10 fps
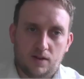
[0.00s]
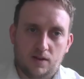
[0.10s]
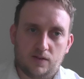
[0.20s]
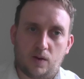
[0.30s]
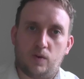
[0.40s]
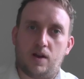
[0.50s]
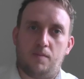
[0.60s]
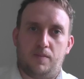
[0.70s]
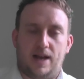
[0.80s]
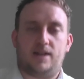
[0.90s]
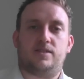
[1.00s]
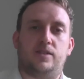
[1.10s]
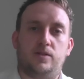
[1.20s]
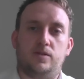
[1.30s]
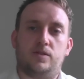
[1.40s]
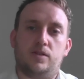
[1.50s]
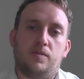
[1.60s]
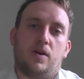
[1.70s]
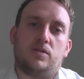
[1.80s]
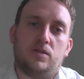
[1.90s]
So we'll come back to the
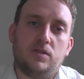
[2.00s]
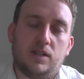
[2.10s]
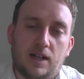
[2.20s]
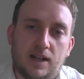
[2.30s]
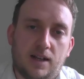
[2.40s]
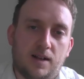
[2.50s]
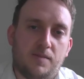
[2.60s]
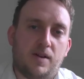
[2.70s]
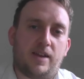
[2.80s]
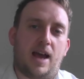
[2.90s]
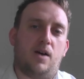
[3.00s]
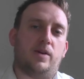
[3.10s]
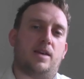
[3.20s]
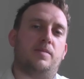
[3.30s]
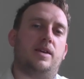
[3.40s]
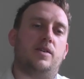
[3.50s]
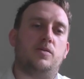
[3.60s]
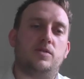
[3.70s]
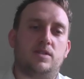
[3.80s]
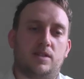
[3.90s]
model and how it can be
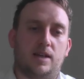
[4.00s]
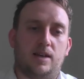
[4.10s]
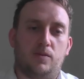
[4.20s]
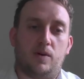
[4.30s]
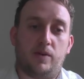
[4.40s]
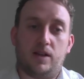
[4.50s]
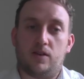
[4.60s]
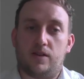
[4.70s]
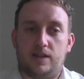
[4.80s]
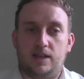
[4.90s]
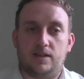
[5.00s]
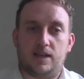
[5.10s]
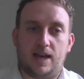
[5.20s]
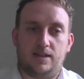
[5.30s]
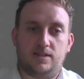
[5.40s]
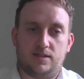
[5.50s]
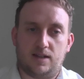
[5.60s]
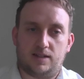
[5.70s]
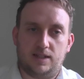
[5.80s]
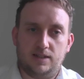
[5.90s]
used when we look at the case
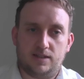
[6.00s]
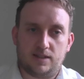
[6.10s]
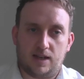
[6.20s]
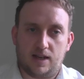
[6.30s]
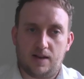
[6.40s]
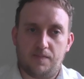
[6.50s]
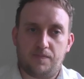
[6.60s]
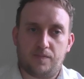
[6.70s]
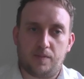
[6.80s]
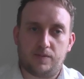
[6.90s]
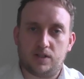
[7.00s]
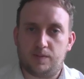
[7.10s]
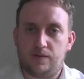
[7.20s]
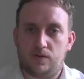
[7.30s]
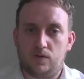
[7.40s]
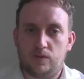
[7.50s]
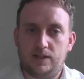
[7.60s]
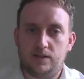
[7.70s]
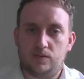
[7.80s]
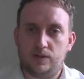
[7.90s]
studies. But just before
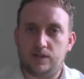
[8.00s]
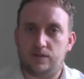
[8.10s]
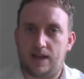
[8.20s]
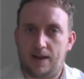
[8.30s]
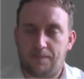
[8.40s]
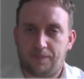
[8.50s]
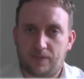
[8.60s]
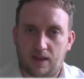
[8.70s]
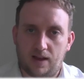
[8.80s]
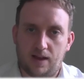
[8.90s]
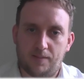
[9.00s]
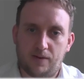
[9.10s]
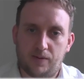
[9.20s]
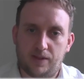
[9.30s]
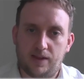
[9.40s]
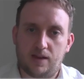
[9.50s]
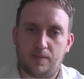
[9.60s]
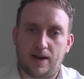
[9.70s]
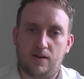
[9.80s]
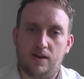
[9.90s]
we do that, if we think
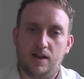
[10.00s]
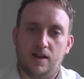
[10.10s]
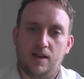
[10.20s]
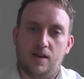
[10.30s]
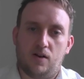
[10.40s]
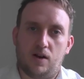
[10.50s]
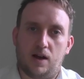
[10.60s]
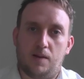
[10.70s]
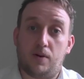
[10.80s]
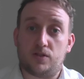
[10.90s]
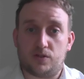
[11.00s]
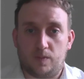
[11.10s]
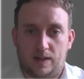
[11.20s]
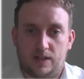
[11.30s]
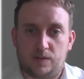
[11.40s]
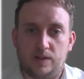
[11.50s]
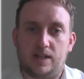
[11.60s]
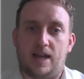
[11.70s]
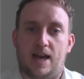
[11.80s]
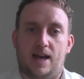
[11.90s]
about postural management
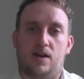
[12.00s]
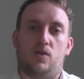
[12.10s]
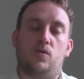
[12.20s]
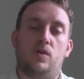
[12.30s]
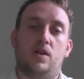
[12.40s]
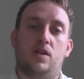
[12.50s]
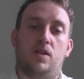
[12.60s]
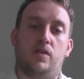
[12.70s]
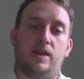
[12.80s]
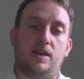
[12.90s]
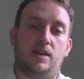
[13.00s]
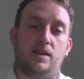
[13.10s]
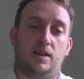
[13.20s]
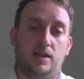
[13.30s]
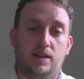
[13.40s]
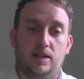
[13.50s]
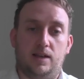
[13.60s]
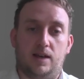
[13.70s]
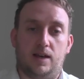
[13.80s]
and how the